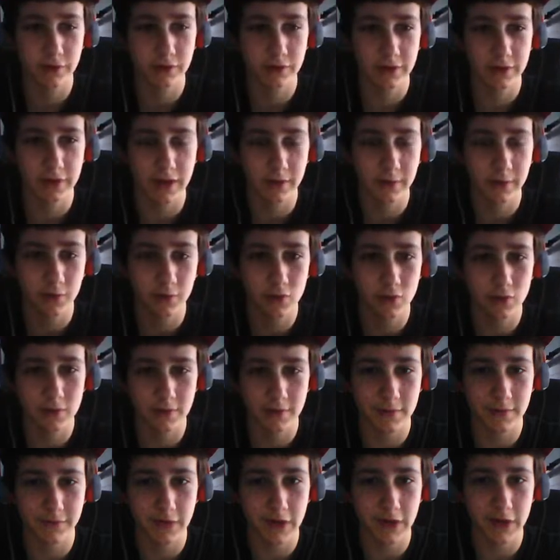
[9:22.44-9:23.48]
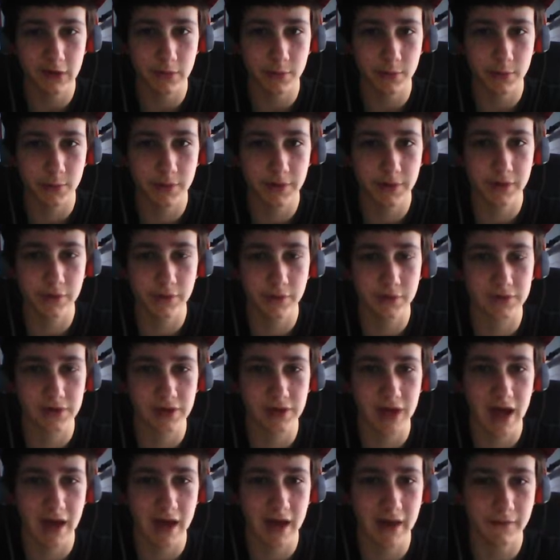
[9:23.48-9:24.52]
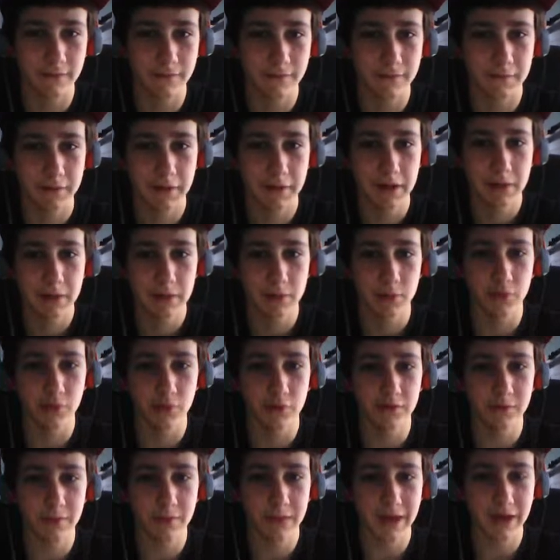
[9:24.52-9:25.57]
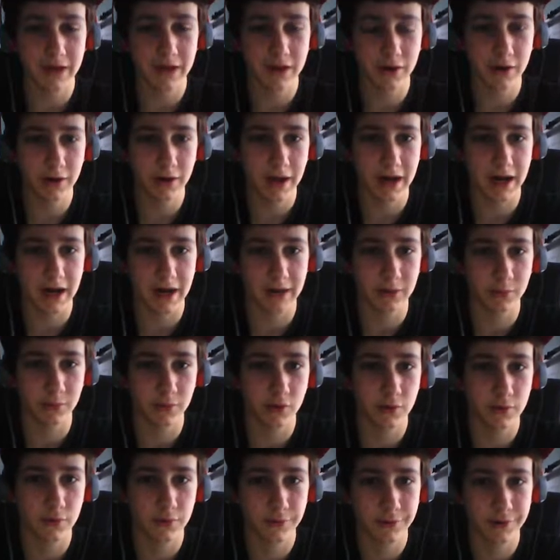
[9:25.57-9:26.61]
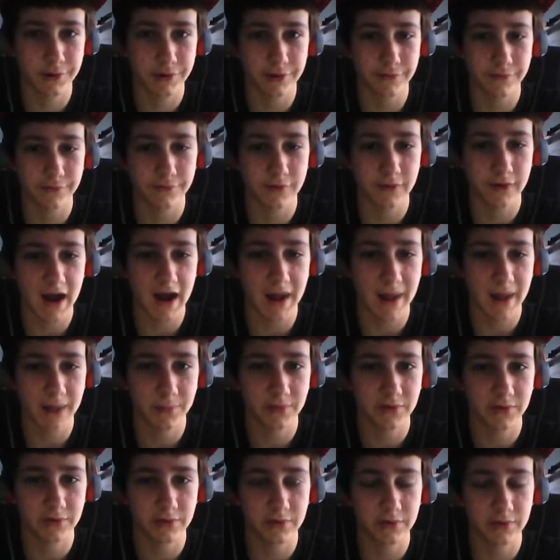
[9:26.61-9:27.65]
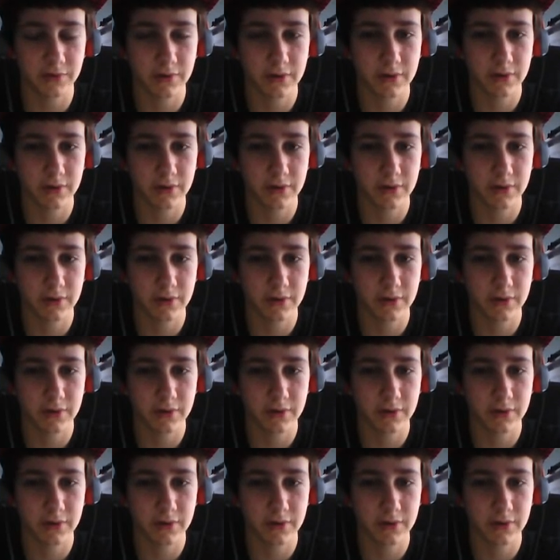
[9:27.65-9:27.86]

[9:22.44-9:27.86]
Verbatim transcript: Like I'm recording my face with Windows Live Movie Maker, and I am recording Fraps.